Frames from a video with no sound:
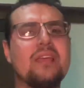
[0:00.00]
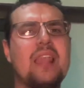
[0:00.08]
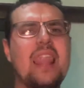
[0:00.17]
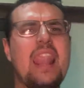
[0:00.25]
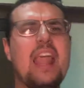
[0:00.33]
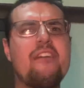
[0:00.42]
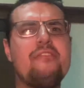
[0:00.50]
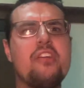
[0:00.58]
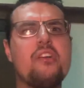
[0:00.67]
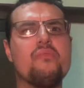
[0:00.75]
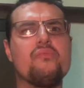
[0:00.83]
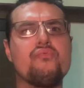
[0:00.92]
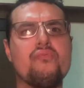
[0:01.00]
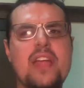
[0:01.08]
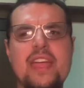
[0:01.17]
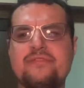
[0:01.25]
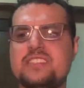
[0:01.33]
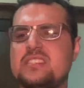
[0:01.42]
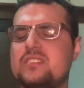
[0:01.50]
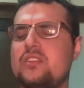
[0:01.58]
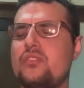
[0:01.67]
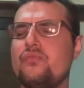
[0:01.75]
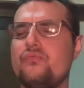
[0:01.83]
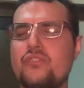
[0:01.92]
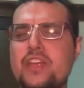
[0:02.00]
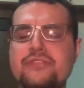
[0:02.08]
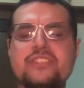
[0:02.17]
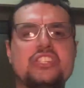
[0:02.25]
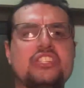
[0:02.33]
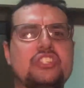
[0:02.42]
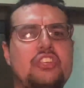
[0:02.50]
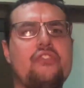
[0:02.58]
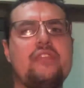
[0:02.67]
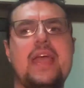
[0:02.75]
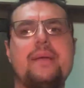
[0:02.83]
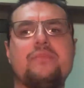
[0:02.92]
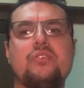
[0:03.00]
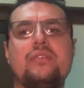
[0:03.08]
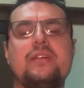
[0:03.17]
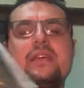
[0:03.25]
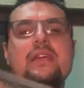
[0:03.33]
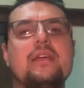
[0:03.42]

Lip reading: Love the riffs. The riffs are so damn good.